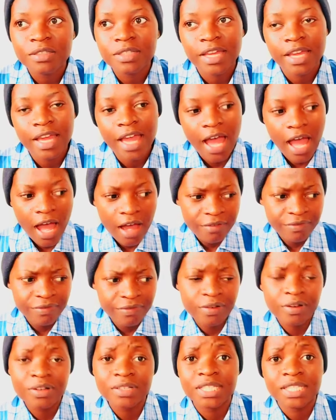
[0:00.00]
They have
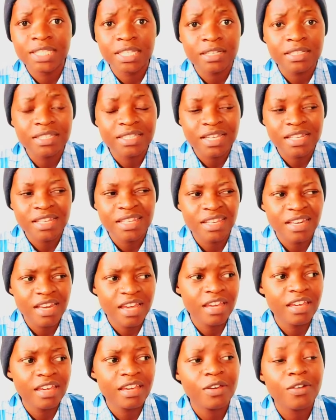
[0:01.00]
hostels, something
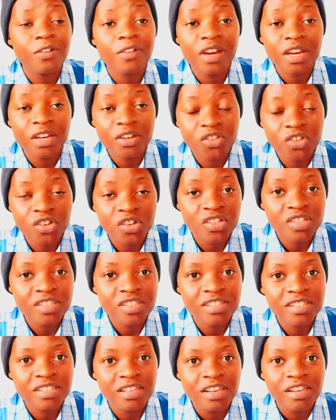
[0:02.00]
like
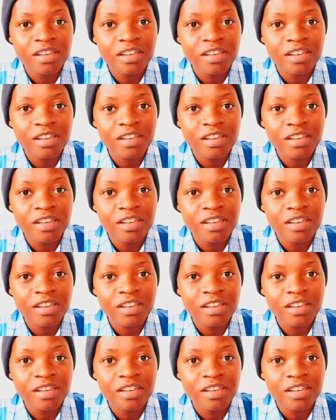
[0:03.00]
rentals.